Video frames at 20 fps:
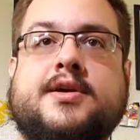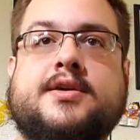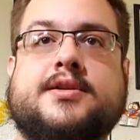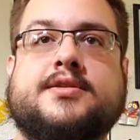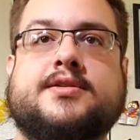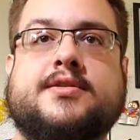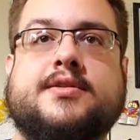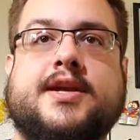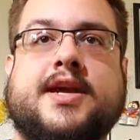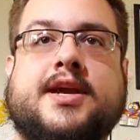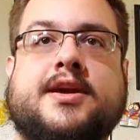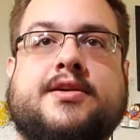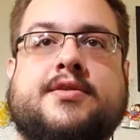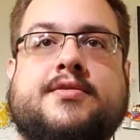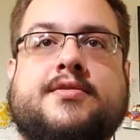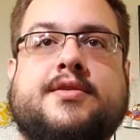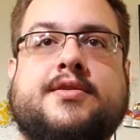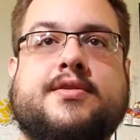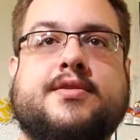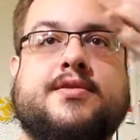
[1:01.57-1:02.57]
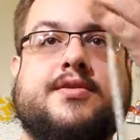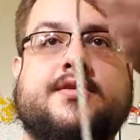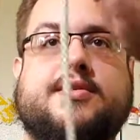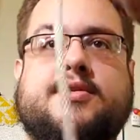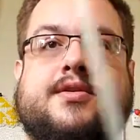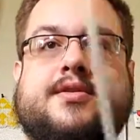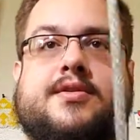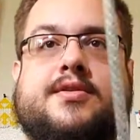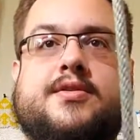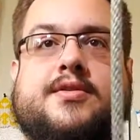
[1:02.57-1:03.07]
So now
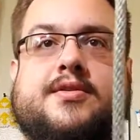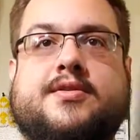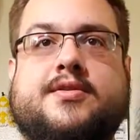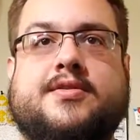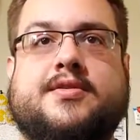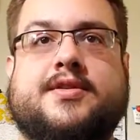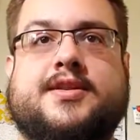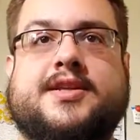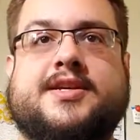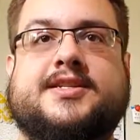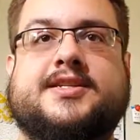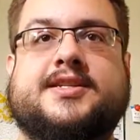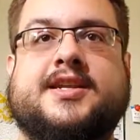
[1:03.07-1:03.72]
this